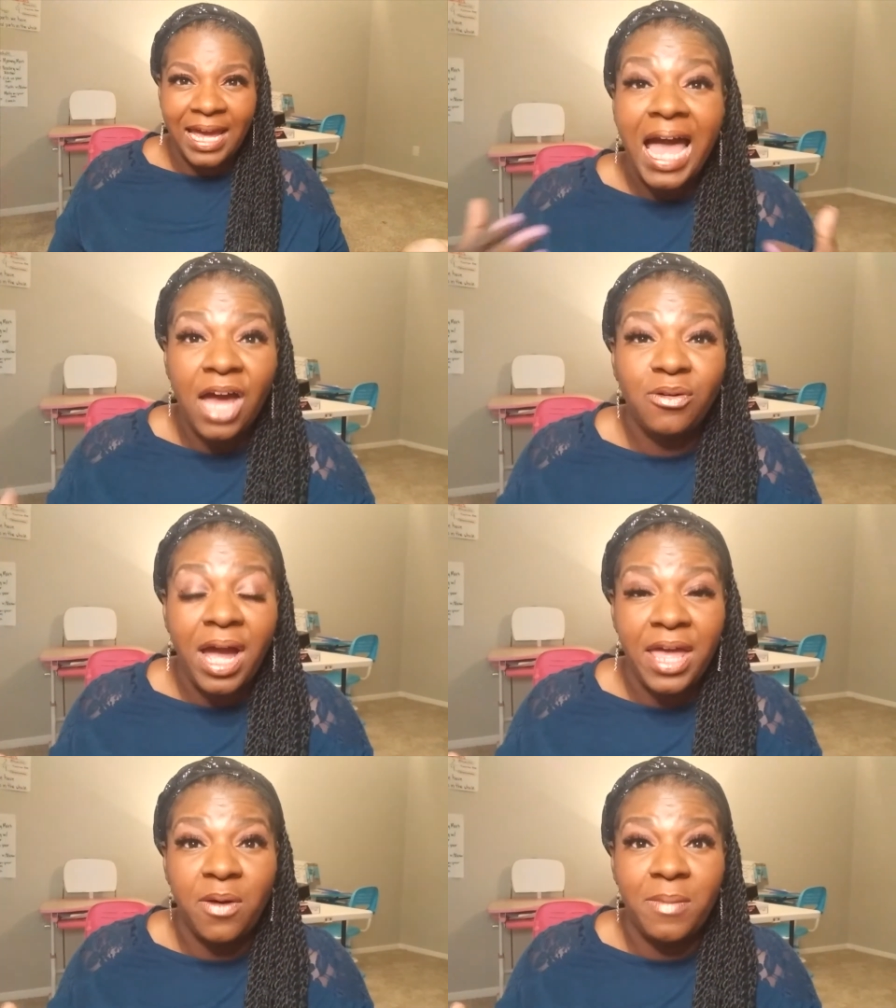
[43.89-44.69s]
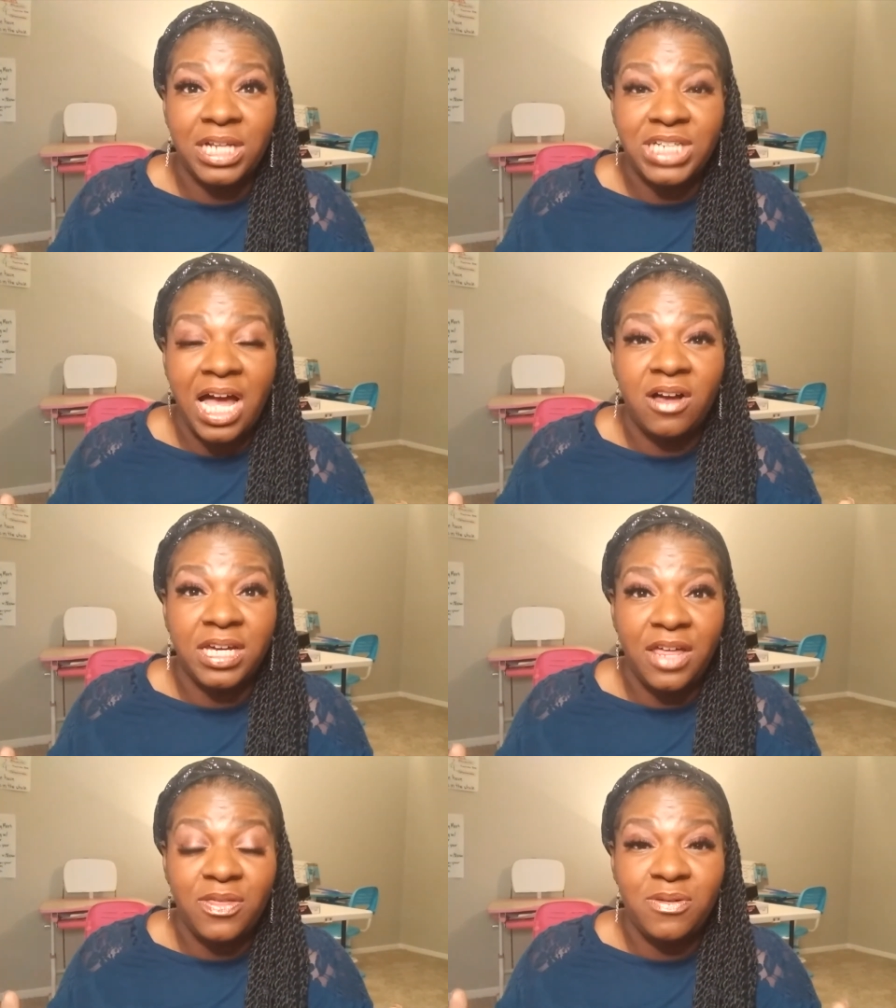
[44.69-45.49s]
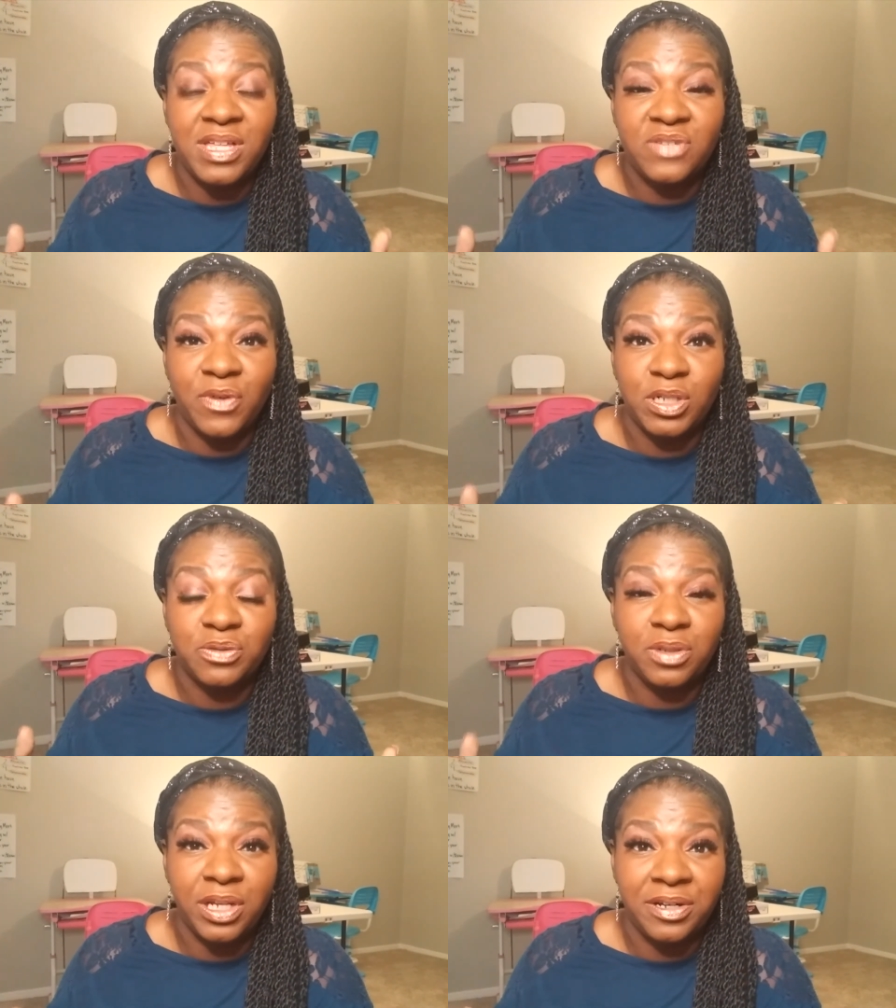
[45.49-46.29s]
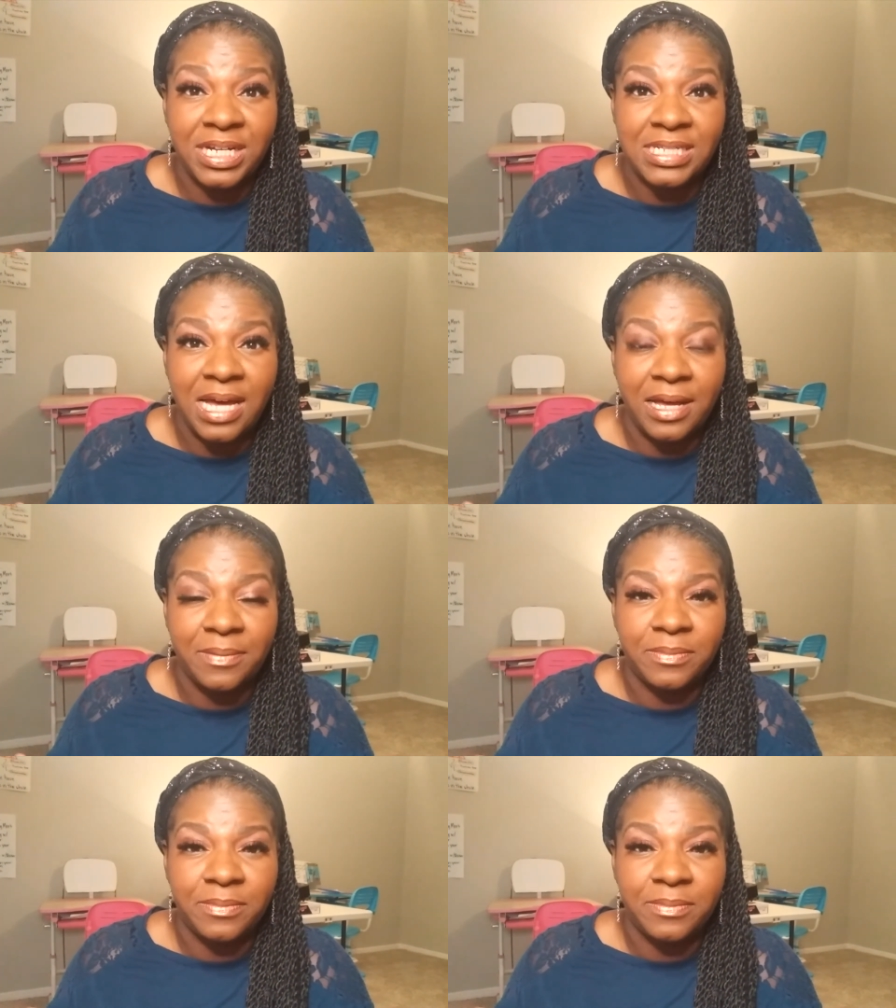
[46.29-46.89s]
How do I help my child get through this virtual learning time?